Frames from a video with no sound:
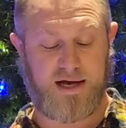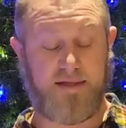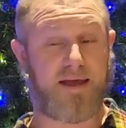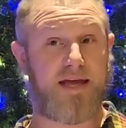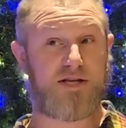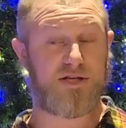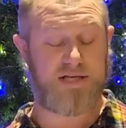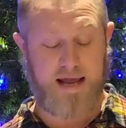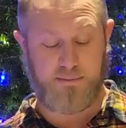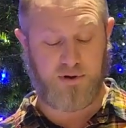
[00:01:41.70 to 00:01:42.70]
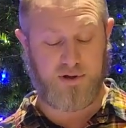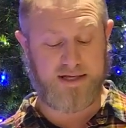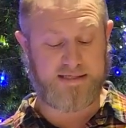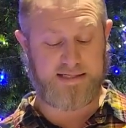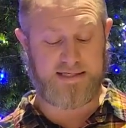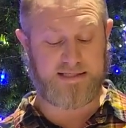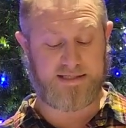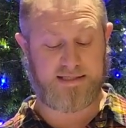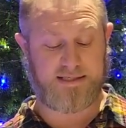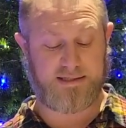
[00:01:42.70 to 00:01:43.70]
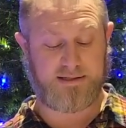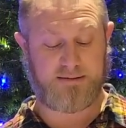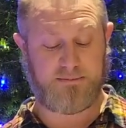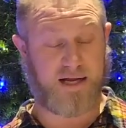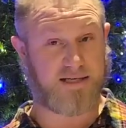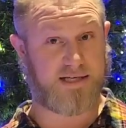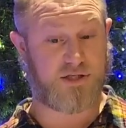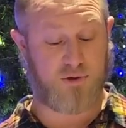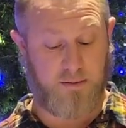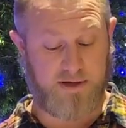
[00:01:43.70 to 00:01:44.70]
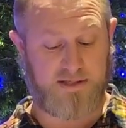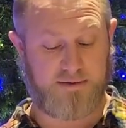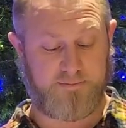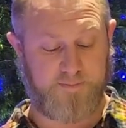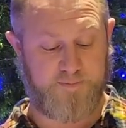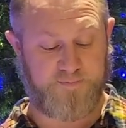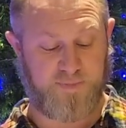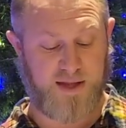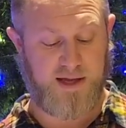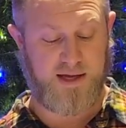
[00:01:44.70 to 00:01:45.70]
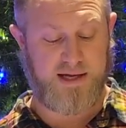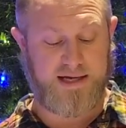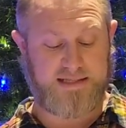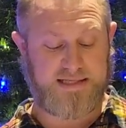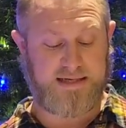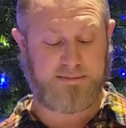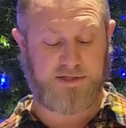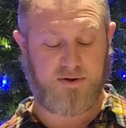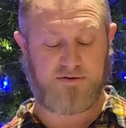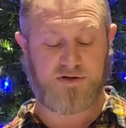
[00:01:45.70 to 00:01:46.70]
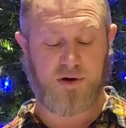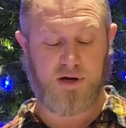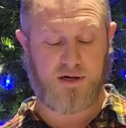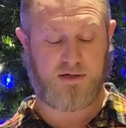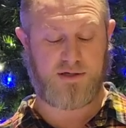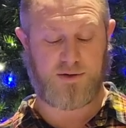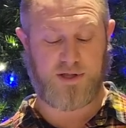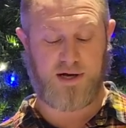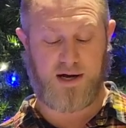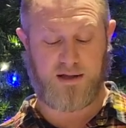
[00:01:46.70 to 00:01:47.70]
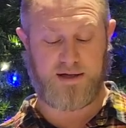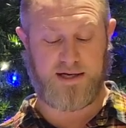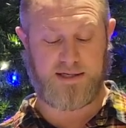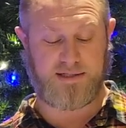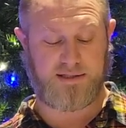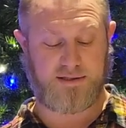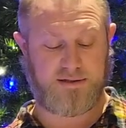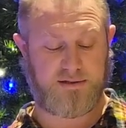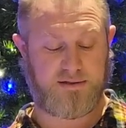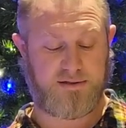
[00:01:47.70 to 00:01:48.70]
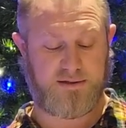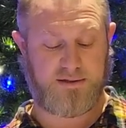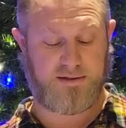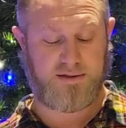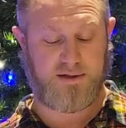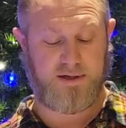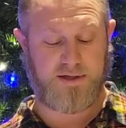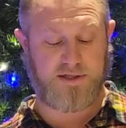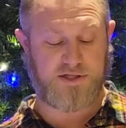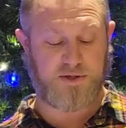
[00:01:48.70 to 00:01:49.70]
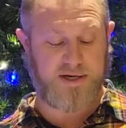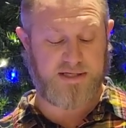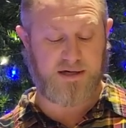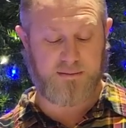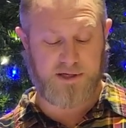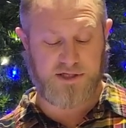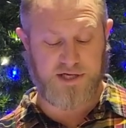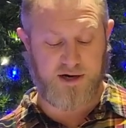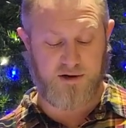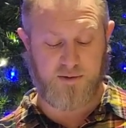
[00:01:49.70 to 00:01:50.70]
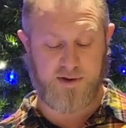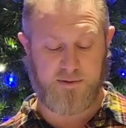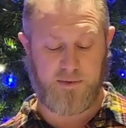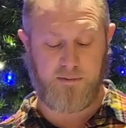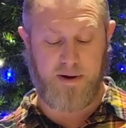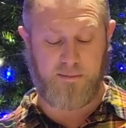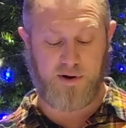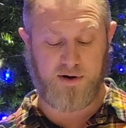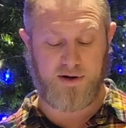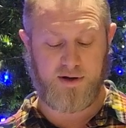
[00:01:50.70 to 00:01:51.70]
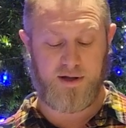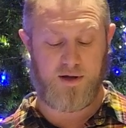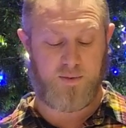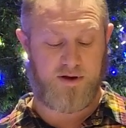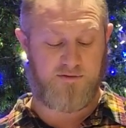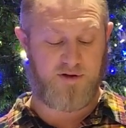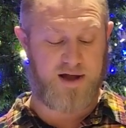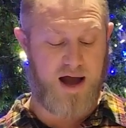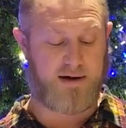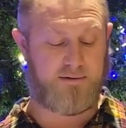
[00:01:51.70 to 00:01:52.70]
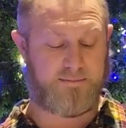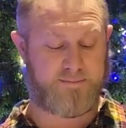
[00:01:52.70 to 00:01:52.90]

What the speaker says: and the kitchen table exists because I scrub it. It seems to have shrunk during the holidays. The streets are much narrower than we remembered. We had forgotten.